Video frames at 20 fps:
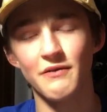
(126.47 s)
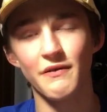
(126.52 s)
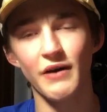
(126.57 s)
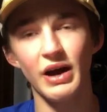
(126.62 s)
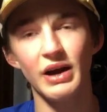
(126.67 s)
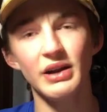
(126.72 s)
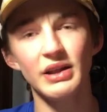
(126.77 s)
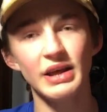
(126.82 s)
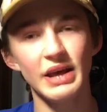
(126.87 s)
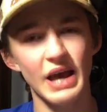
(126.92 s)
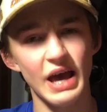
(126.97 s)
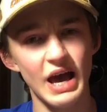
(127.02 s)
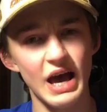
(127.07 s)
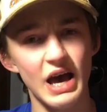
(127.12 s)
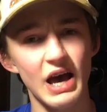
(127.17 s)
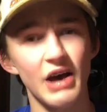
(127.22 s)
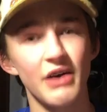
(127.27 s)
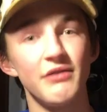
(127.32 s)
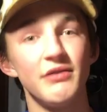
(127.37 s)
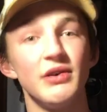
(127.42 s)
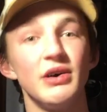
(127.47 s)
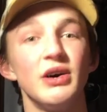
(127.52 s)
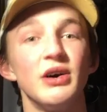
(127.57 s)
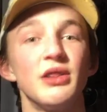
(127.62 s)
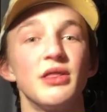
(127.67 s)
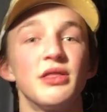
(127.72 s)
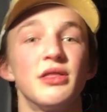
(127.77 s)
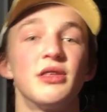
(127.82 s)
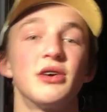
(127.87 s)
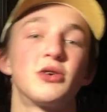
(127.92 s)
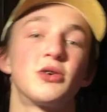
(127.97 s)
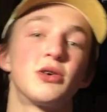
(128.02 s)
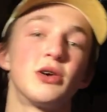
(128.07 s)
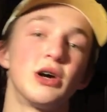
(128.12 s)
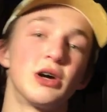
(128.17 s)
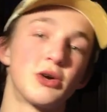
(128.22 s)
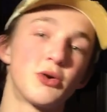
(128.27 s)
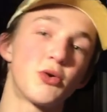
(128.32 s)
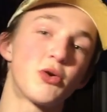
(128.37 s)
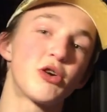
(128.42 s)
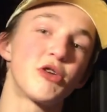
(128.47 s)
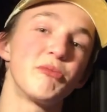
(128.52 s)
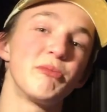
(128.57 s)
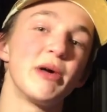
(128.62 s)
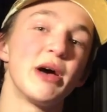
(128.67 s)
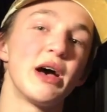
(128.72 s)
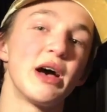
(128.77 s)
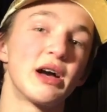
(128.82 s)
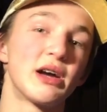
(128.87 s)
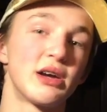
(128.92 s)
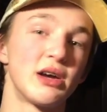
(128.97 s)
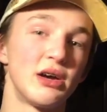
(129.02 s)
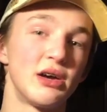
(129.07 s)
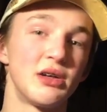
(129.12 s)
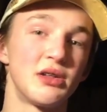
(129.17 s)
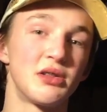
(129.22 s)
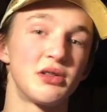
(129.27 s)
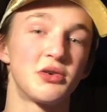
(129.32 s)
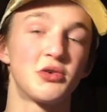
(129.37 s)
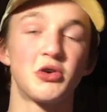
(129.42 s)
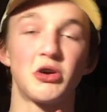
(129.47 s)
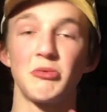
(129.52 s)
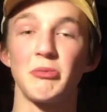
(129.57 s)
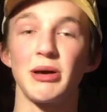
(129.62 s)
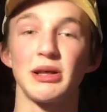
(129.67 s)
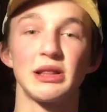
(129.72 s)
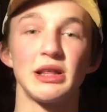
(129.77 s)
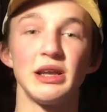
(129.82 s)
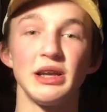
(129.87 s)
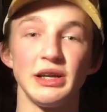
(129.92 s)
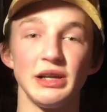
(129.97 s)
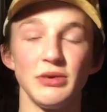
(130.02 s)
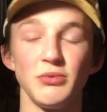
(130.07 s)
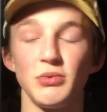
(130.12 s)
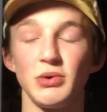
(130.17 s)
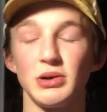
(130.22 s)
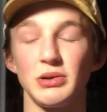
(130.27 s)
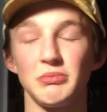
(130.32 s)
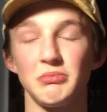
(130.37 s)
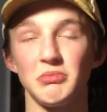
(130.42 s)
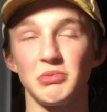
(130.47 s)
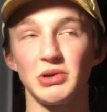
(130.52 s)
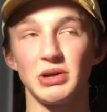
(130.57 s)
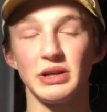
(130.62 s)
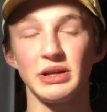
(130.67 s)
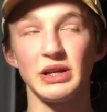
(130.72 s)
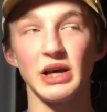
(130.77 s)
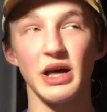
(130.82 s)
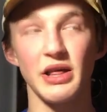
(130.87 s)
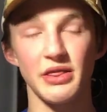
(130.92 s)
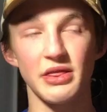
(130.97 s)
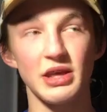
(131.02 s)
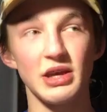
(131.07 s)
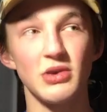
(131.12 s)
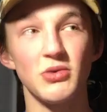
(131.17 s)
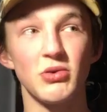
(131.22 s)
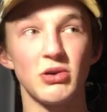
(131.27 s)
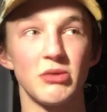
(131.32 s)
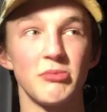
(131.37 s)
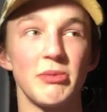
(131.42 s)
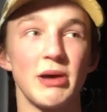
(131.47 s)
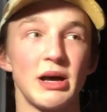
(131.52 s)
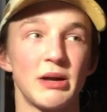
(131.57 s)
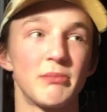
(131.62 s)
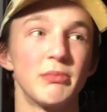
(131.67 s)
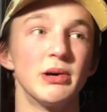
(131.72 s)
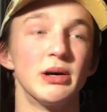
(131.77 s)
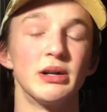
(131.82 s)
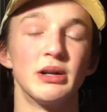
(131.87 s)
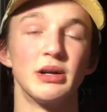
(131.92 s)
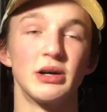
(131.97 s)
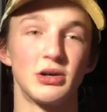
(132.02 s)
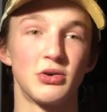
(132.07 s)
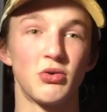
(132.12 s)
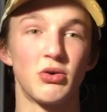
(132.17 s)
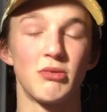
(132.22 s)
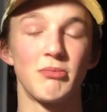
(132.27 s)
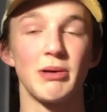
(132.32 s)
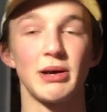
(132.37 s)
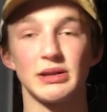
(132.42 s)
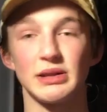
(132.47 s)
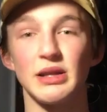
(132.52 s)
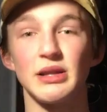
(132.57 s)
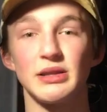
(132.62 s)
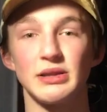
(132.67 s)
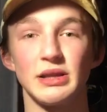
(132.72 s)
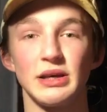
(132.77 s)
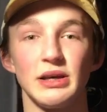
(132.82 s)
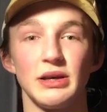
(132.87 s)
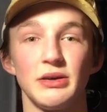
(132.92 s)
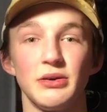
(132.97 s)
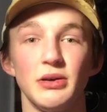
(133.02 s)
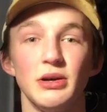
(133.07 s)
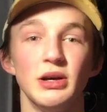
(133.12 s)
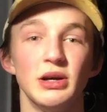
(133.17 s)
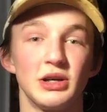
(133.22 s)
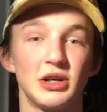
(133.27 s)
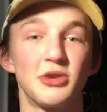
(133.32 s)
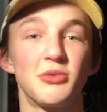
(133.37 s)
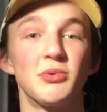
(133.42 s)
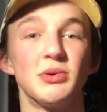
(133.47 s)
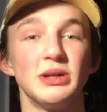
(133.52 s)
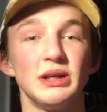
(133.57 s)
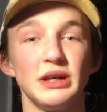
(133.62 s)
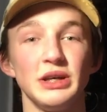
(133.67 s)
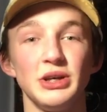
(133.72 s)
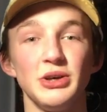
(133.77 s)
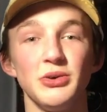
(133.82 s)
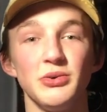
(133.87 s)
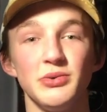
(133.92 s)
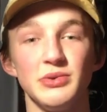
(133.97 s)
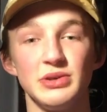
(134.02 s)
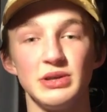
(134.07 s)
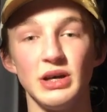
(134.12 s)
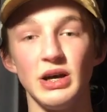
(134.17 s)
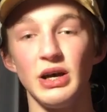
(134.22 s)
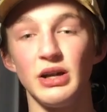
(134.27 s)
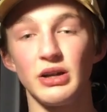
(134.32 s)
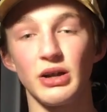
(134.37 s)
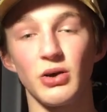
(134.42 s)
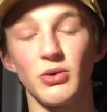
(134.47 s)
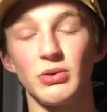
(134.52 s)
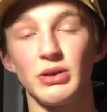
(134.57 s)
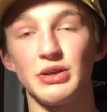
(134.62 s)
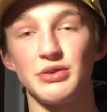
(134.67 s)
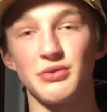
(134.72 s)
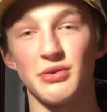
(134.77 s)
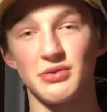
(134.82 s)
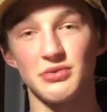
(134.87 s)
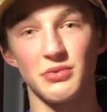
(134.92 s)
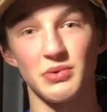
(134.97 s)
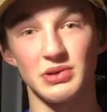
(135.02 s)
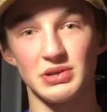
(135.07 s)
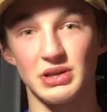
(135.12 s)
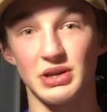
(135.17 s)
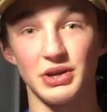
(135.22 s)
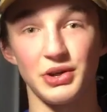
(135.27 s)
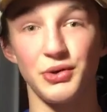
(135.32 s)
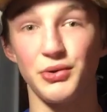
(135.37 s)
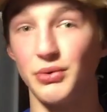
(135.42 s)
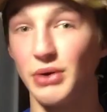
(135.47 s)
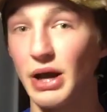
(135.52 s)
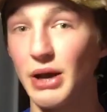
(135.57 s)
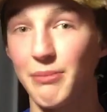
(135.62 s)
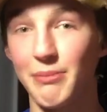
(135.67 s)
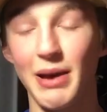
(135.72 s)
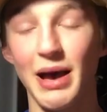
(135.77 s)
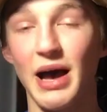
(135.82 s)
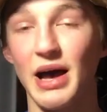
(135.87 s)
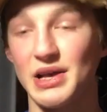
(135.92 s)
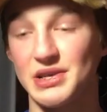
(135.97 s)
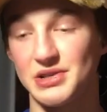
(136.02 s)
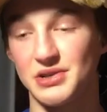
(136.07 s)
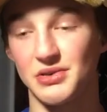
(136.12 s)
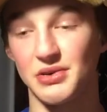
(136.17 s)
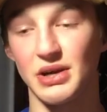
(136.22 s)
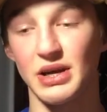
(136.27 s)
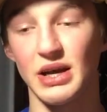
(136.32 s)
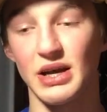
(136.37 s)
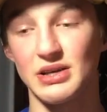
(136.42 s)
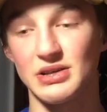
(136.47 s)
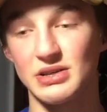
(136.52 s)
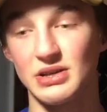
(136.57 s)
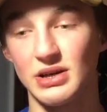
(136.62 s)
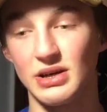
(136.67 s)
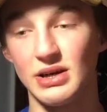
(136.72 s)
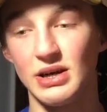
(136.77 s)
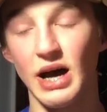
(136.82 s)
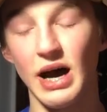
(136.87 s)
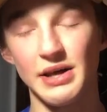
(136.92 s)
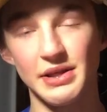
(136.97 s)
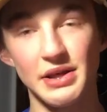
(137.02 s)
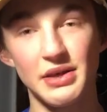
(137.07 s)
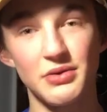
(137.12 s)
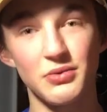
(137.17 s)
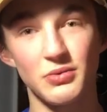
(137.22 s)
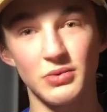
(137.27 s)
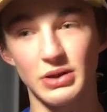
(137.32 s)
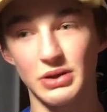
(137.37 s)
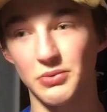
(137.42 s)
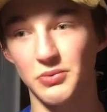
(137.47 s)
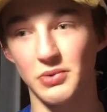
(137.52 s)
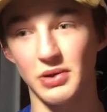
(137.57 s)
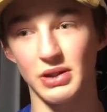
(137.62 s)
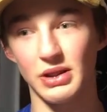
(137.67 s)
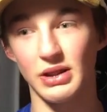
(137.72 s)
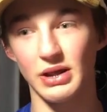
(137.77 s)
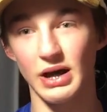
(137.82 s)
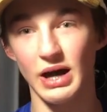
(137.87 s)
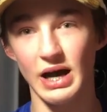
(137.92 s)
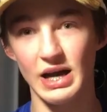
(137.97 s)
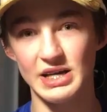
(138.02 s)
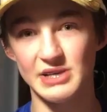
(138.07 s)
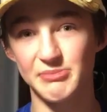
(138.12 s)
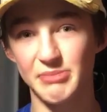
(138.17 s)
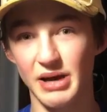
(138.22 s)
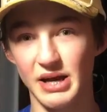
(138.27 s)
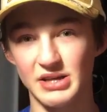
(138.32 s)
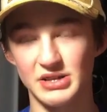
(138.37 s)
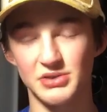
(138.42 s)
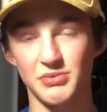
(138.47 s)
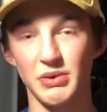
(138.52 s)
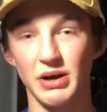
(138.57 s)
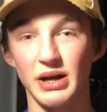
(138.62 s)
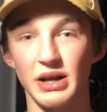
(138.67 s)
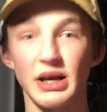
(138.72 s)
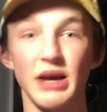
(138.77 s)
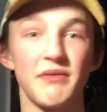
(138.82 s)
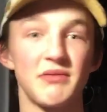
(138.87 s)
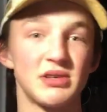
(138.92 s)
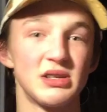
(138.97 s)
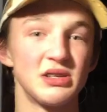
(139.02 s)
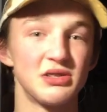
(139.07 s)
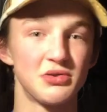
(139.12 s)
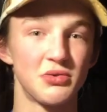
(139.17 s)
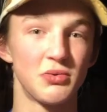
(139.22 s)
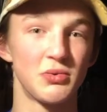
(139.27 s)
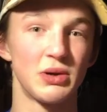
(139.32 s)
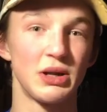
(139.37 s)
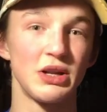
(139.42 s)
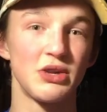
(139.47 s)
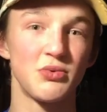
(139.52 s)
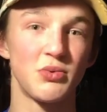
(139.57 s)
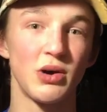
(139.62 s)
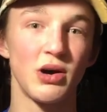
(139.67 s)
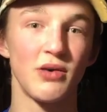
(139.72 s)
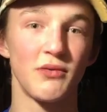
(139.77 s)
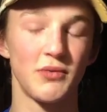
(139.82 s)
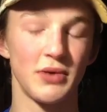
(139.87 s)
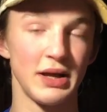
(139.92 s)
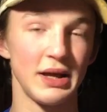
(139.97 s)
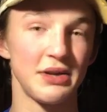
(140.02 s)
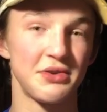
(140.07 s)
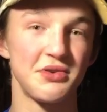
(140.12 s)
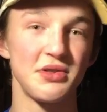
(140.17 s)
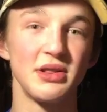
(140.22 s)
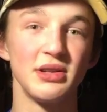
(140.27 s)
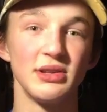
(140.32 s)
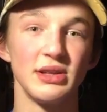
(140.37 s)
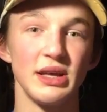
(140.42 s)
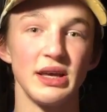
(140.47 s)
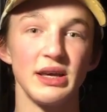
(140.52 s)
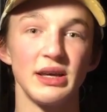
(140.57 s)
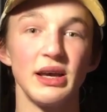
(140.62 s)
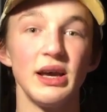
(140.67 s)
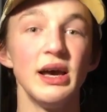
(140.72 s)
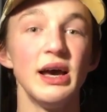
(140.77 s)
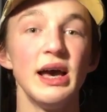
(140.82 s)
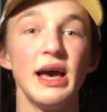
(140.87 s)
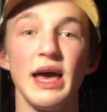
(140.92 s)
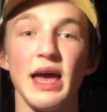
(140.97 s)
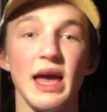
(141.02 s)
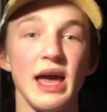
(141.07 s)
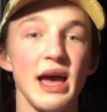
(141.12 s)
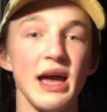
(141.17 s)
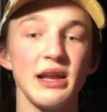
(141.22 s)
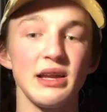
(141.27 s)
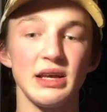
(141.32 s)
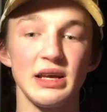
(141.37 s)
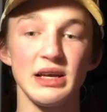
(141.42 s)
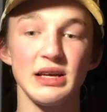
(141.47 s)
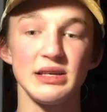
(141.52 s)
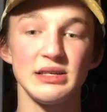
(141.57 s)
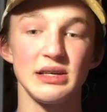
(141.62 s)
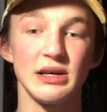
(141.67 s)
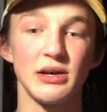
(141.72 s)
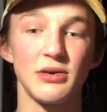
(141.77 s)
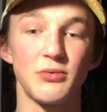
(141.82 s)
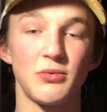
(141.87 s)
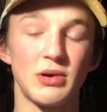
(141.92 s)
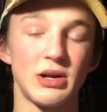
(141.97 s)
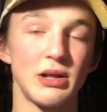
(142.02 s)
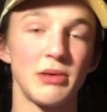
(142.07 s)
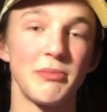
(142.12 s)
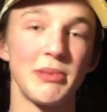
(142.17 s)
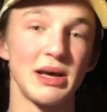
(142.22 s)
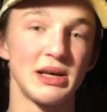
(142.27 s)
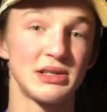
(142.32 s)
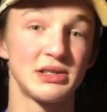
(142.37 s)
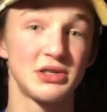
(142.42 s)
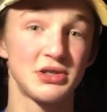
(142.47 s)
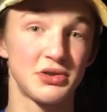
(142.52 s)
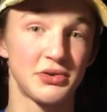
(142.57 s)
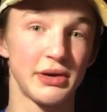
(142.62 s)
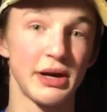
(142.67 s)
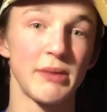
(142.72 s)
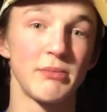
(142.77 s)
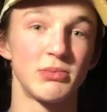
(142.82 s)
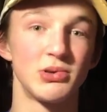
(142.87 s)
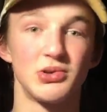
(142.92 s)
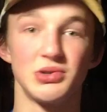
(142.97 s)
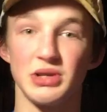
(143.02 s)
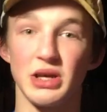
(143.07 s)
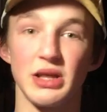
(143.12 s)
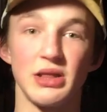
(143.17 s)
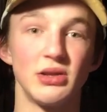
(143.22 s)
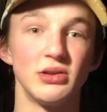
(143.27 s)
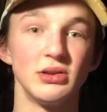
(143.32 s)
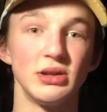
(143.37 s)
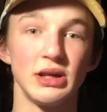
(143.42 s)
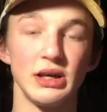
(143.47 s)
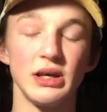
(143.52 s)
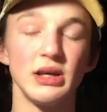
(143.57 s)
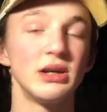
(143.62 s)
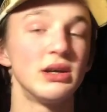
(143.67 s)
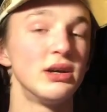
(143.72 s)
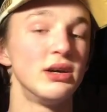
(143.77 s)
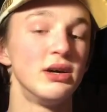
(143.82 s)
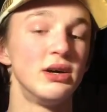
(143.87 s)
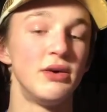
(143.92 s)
finally have a quarterback. The quarterback they need, well, really not the quarterback, but a quarterback that they could really use. Not only is Russell Wilson a great passer, he has, I think, one of the highest passer rating ever since 2012 when he entered the league. And he is one of the best scramblers in the league.